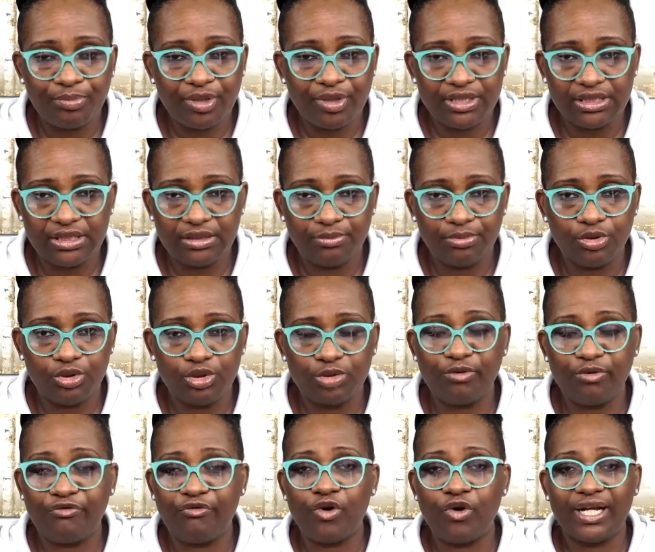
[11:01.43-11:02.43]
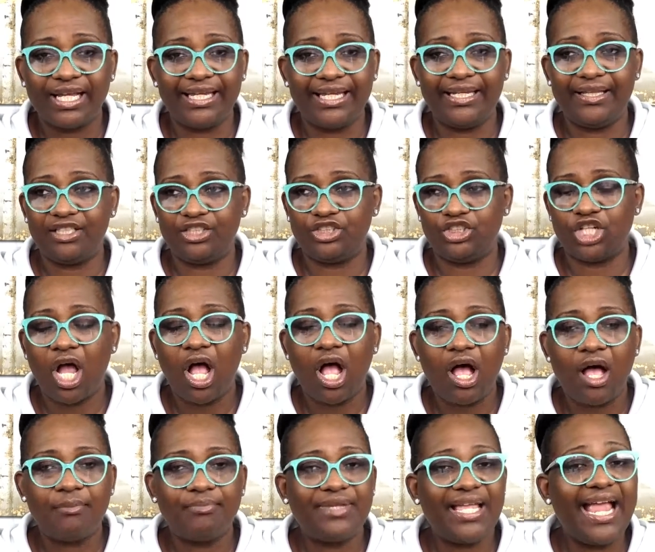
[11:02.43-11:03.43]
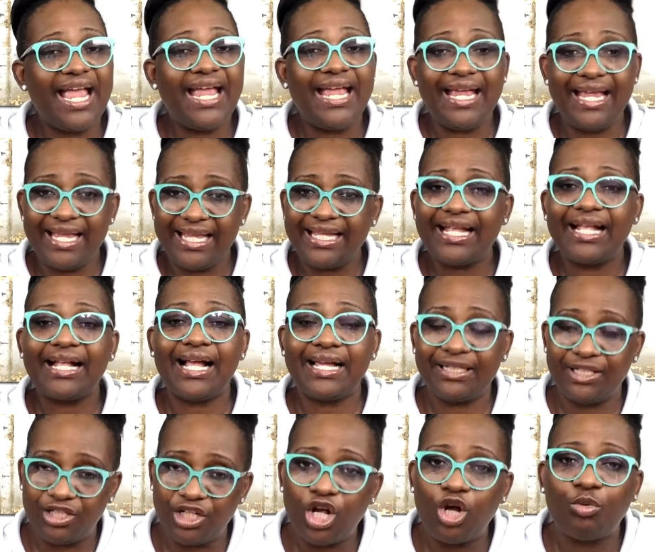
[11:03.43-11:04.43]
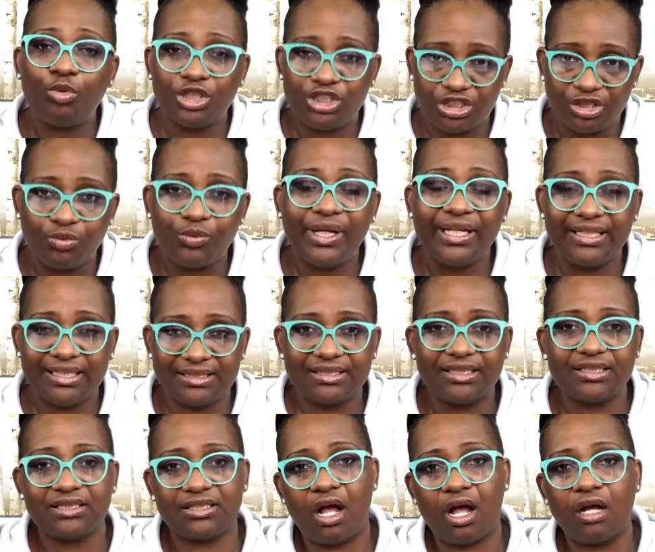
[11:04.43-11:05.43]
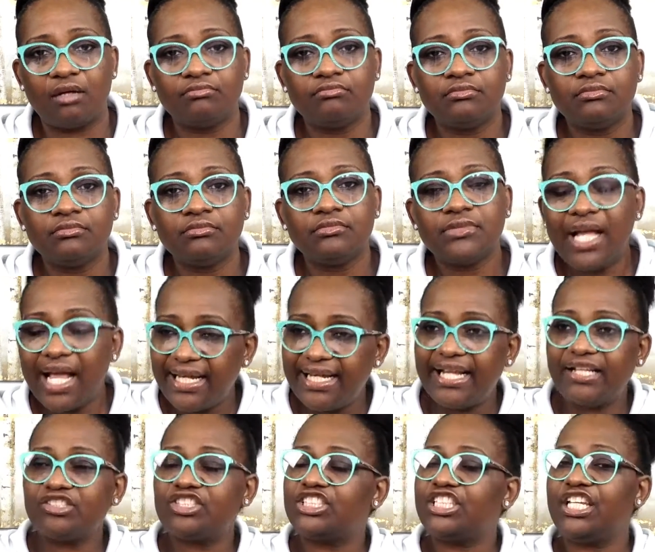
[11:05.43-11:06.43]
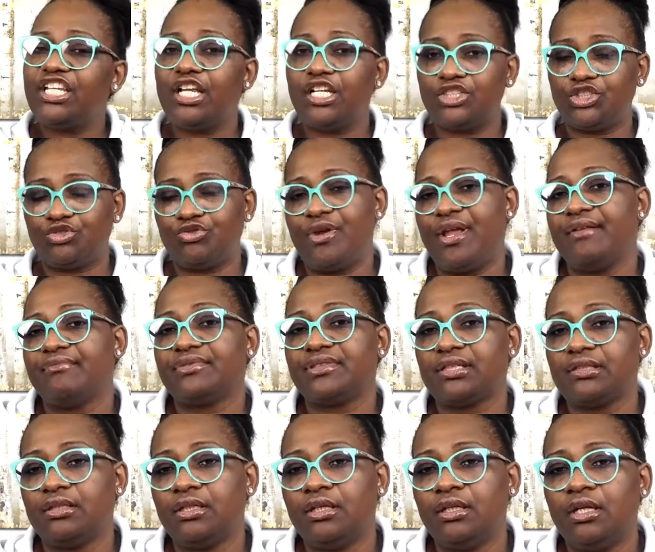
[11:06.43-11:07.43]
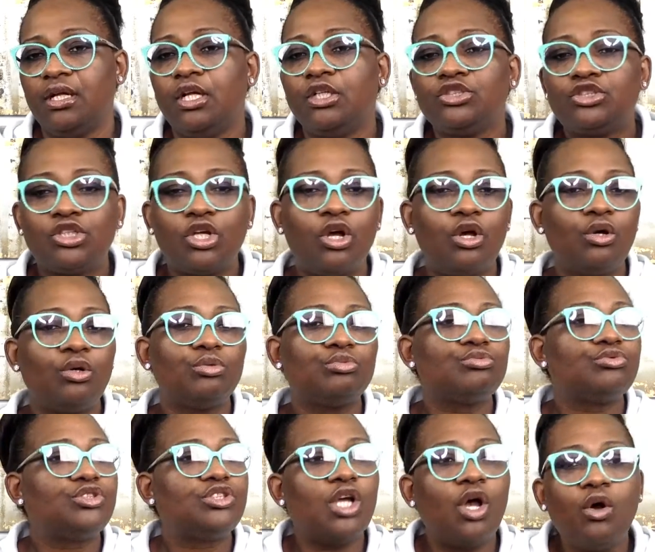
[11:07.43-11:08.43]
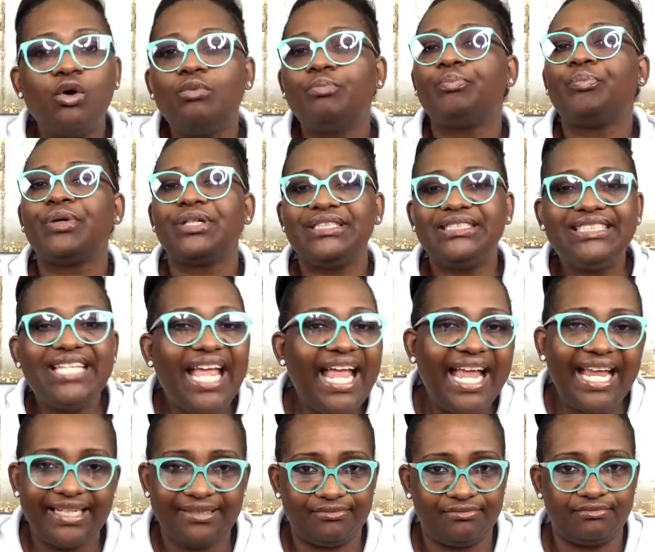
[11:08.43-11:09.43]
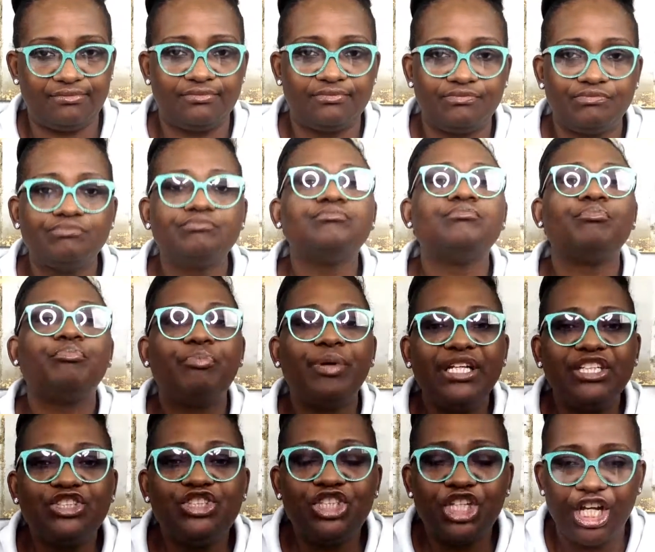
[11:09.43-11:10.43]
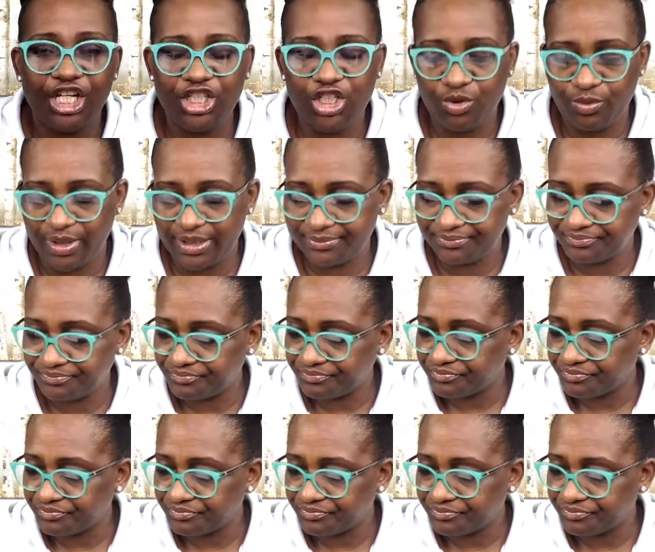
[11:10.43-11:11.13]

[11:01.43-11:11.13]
principals before getting the job, they kind of know what your weaknesses are and they'll see your strengths. So don't pretend, be genuine.